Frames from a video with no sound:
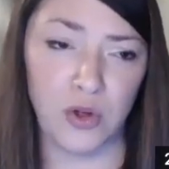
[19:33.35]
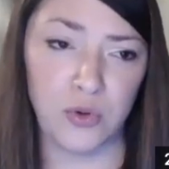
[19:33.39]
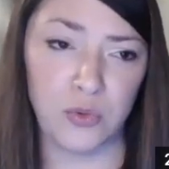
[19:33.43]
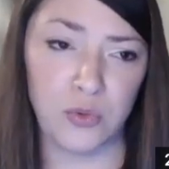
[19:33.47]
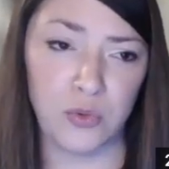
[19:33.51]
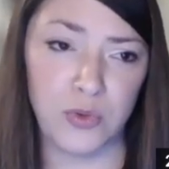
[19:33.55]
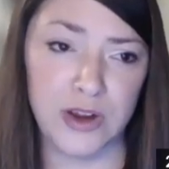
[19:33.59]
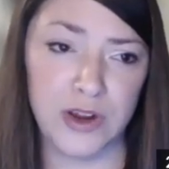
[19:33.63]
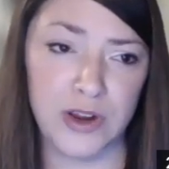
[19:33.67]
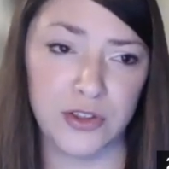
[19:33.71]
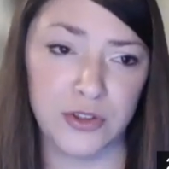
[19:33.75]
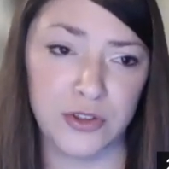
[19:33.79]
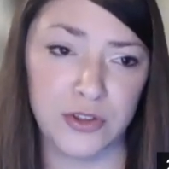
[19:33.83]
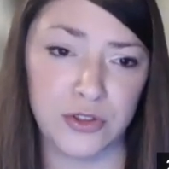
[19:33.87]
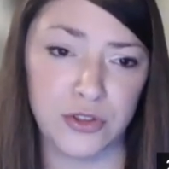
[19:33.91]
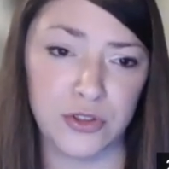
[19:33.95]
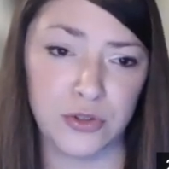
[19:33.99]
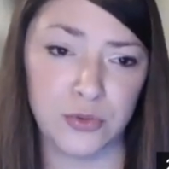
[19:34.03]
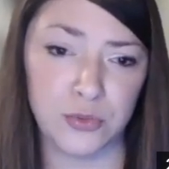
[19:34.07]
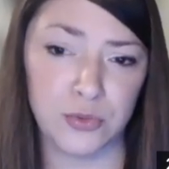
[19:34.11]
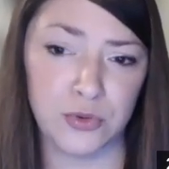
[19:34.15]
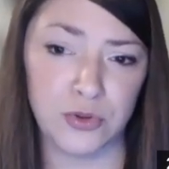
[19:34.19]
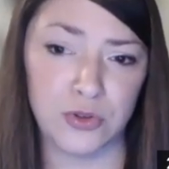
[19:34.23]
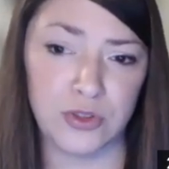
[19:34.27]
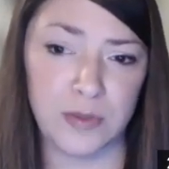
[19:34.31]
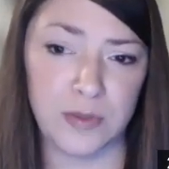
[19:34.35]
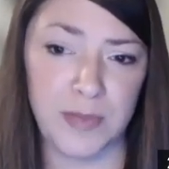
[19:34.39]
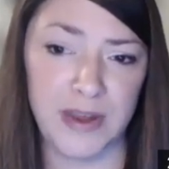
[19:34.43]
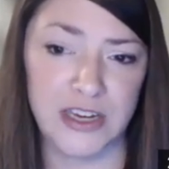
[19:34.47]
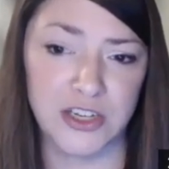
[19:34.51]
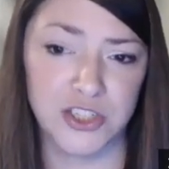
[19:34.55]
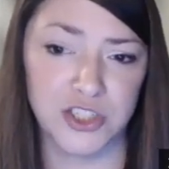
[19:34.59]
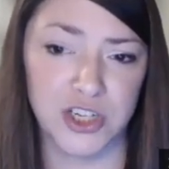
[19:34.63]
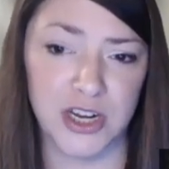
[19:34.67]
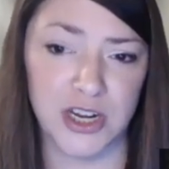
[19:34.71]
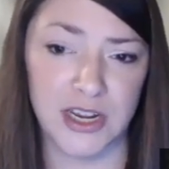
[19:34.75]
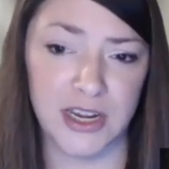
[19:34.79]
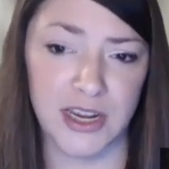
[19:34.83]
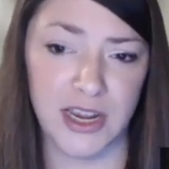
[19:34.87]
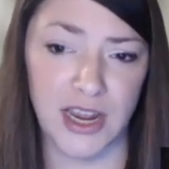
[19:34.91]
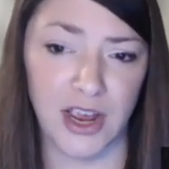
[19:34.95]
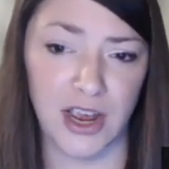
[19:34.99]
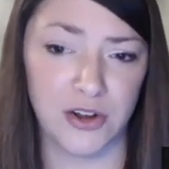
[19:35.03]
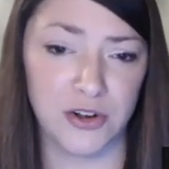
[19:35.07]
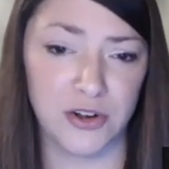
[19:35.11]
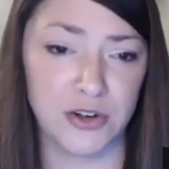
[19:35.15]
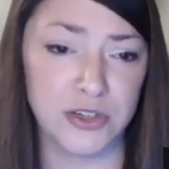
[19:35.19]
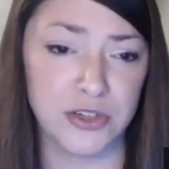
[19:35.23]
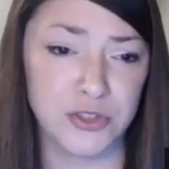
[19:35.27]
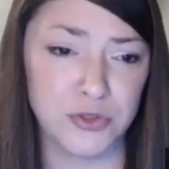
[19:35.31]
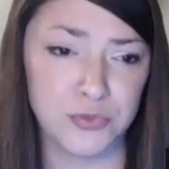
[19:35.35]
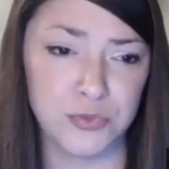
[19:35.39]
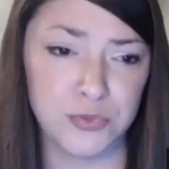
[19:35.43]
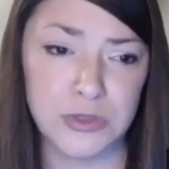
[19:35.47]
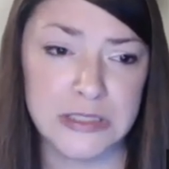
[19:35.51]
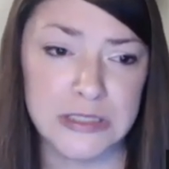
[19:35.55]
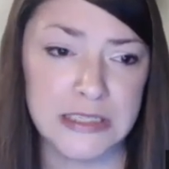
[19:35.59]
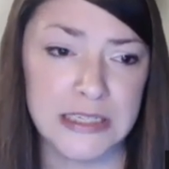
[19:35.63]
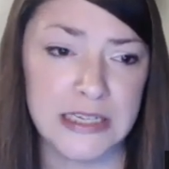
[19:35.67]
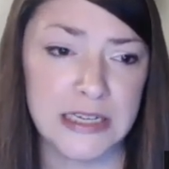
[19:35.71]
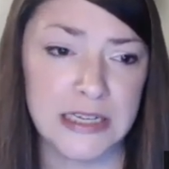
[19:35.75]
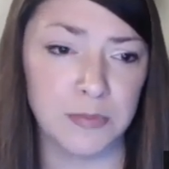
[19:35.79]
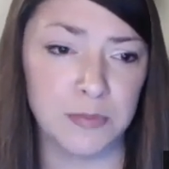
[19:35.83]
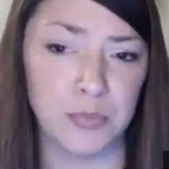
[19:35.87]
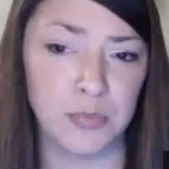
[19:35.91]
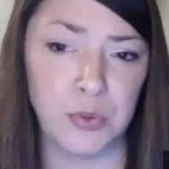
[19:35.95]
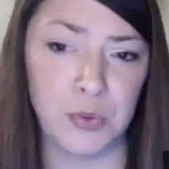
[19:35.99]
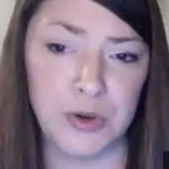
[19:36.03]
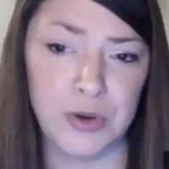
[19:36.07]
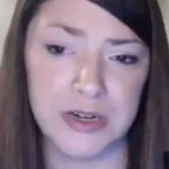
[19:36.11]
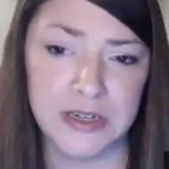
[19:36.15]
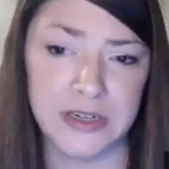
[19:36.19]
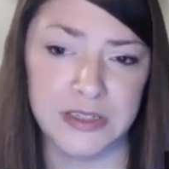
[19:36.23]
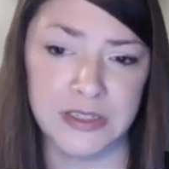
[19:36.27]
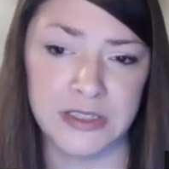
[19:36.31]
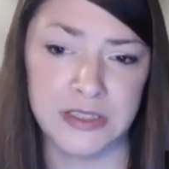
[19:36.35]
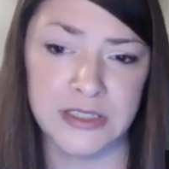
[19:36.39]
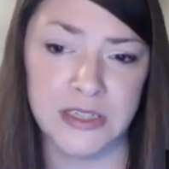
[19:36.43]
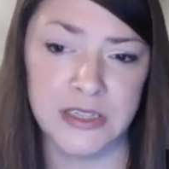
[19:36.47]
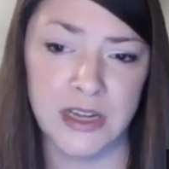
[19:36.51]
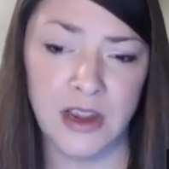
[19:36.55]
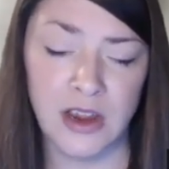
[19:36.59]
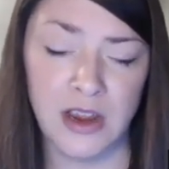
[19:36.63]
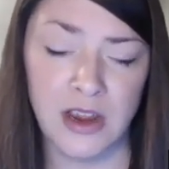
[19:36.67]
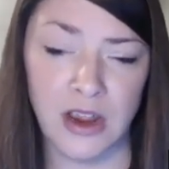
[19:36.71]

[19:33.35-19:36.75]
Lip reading: with through the patient encounter is really important.